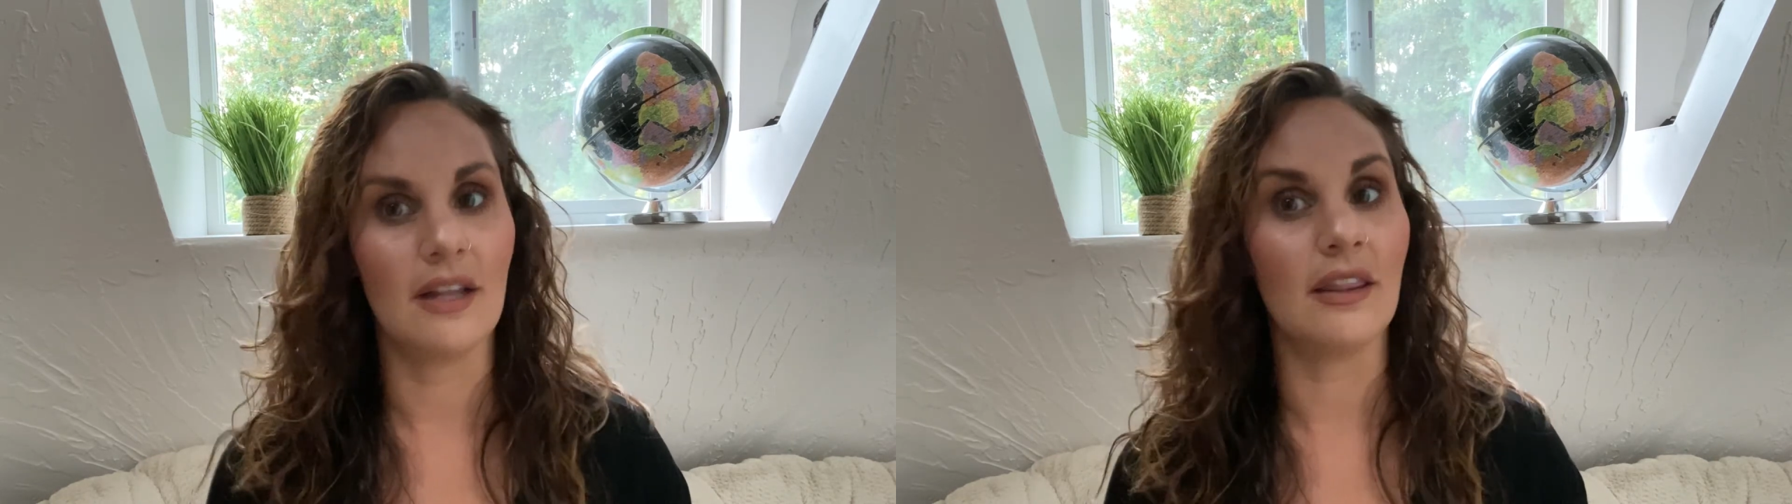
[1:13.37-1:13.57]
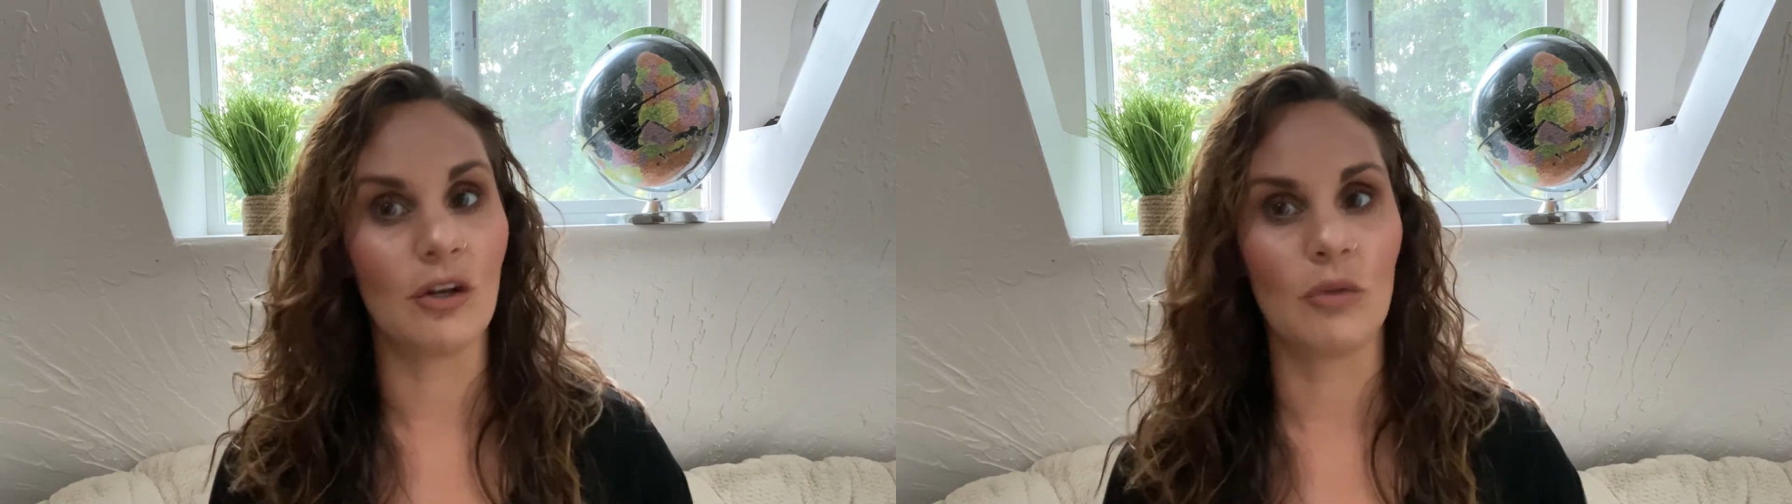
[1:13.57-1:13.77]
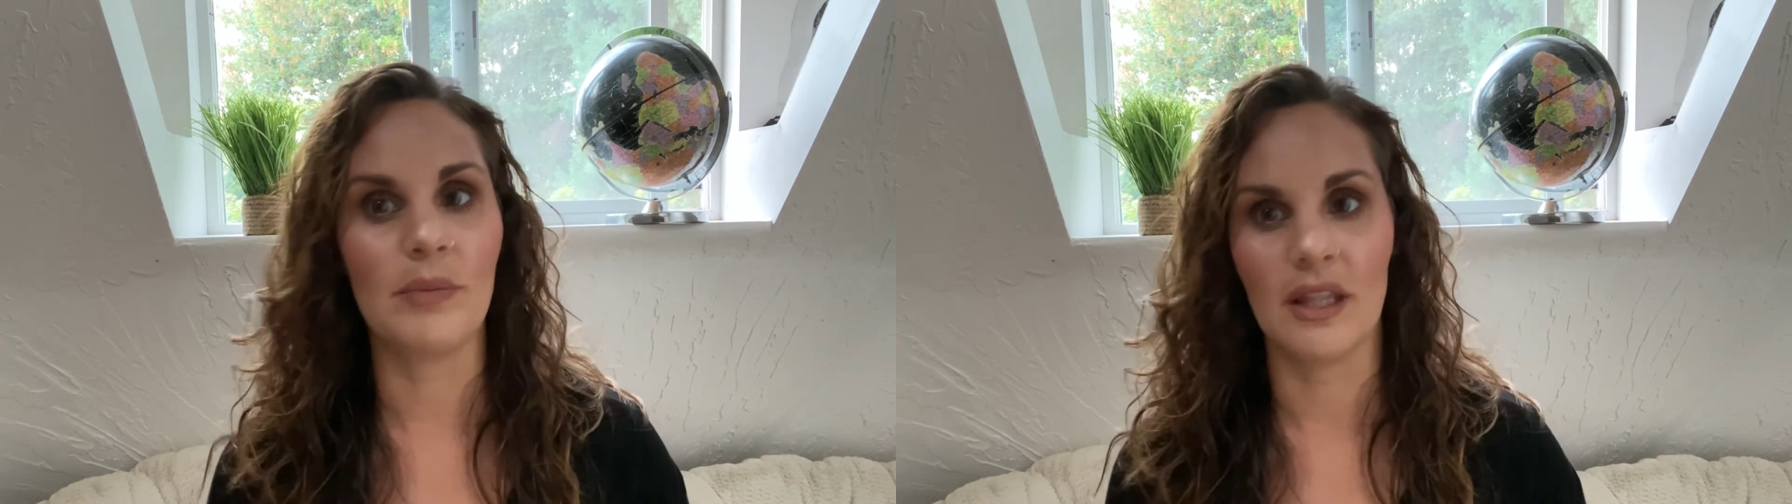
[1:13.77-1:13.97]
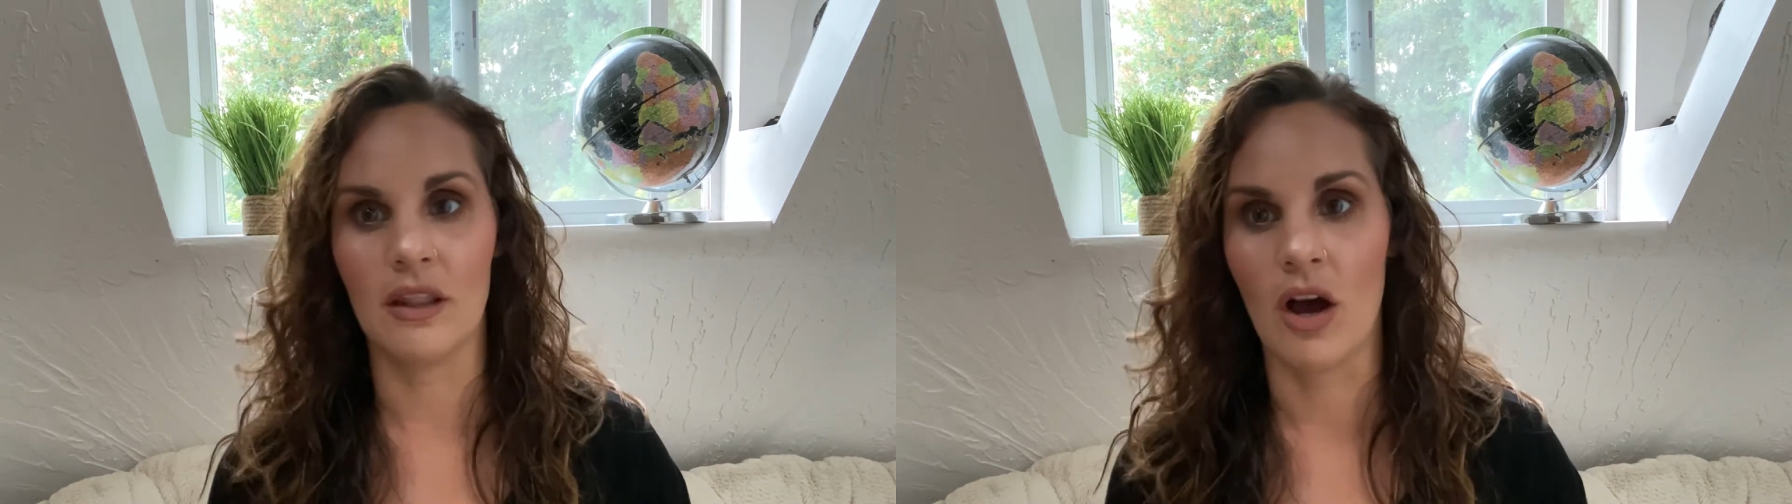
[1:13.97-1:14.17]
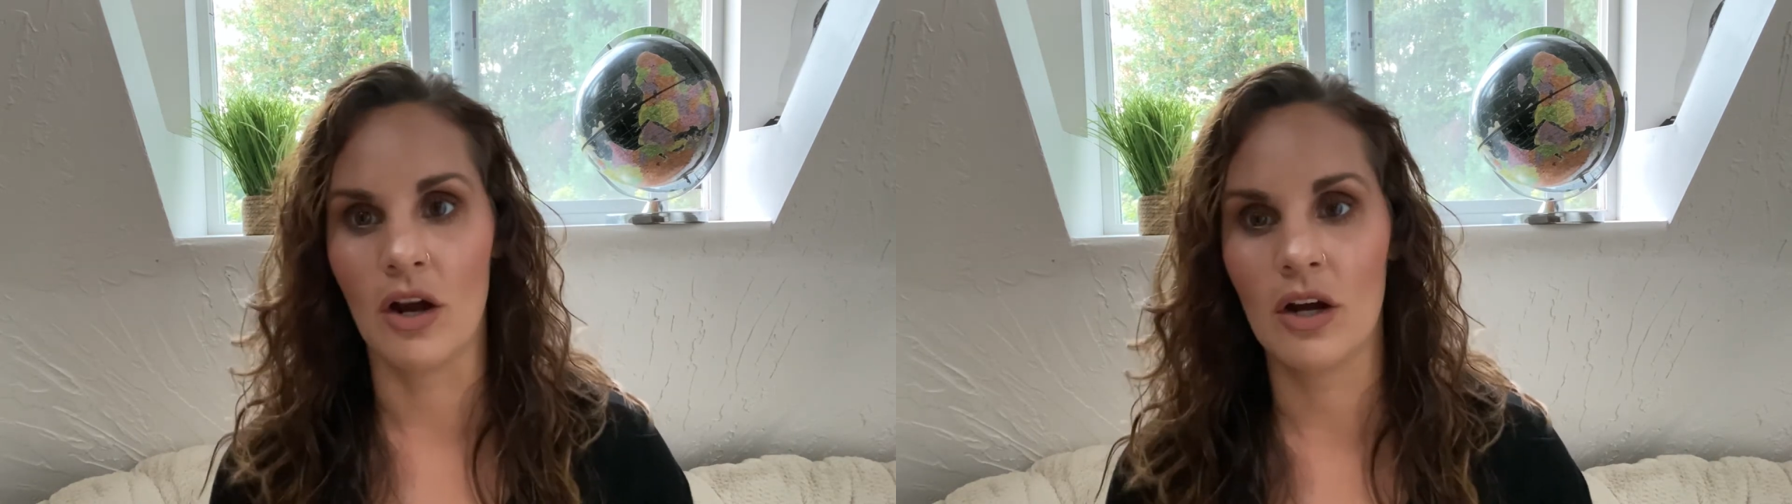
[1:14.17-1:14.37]
little bit
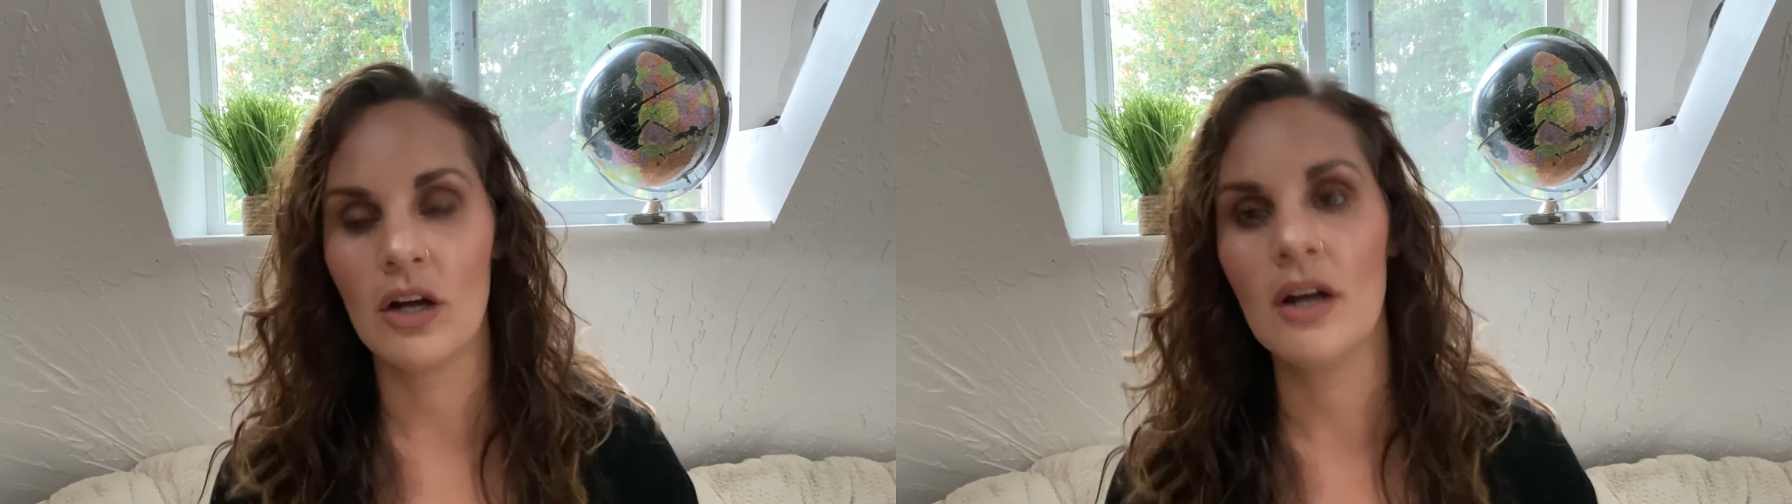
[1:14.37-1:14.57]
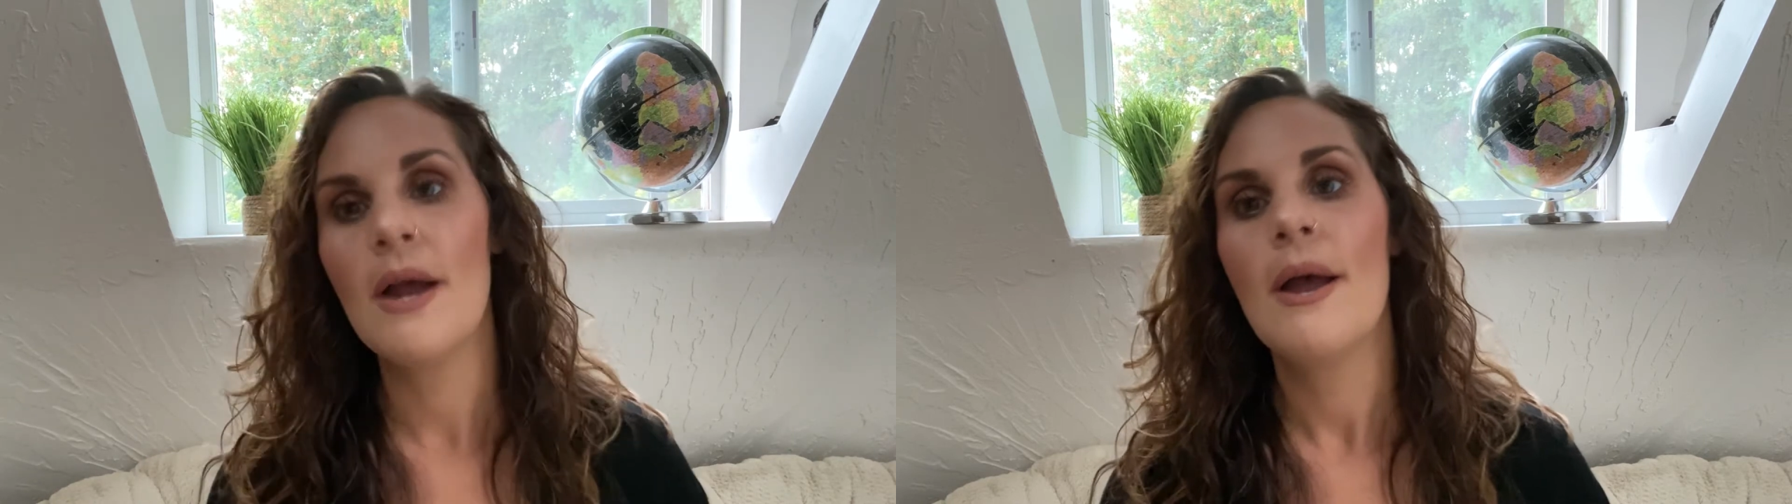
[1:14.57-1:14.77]
longer.